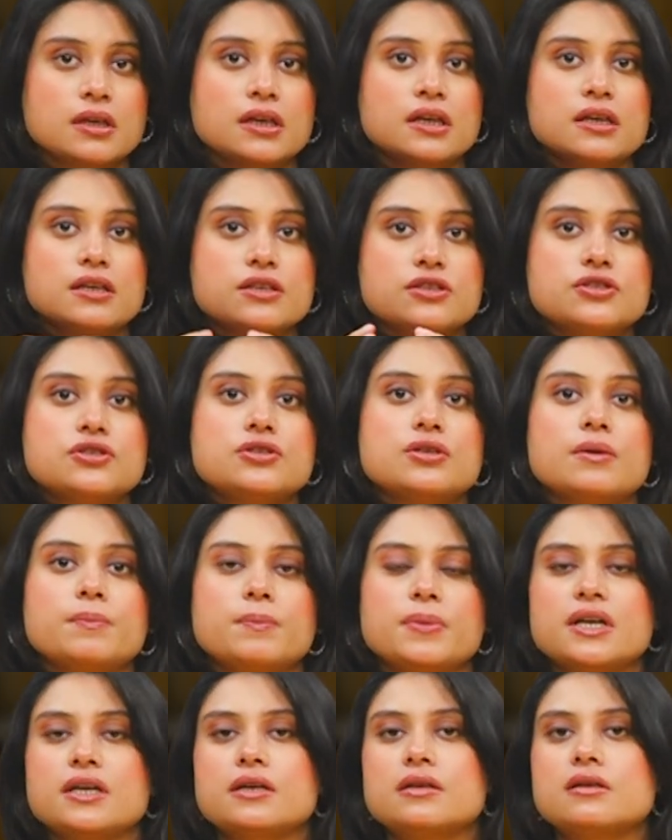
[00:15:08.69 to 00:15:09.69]
his
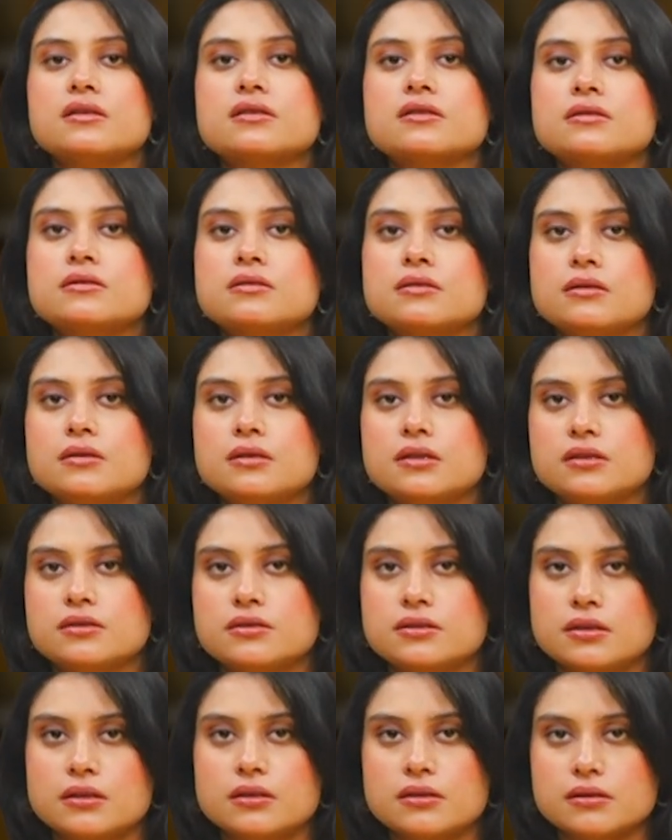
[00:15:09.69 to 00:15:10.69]
picaresque journey
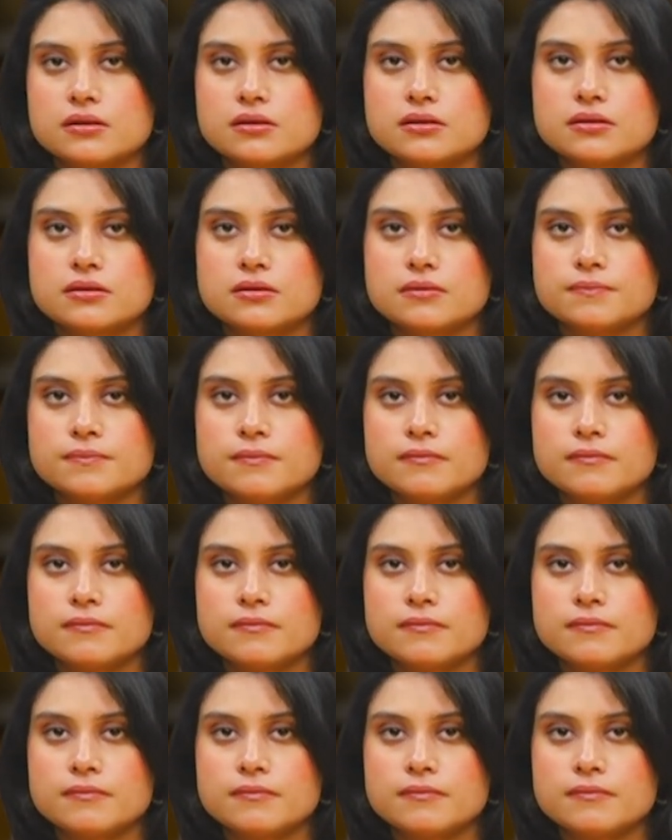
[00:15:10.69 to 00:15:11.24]
starts.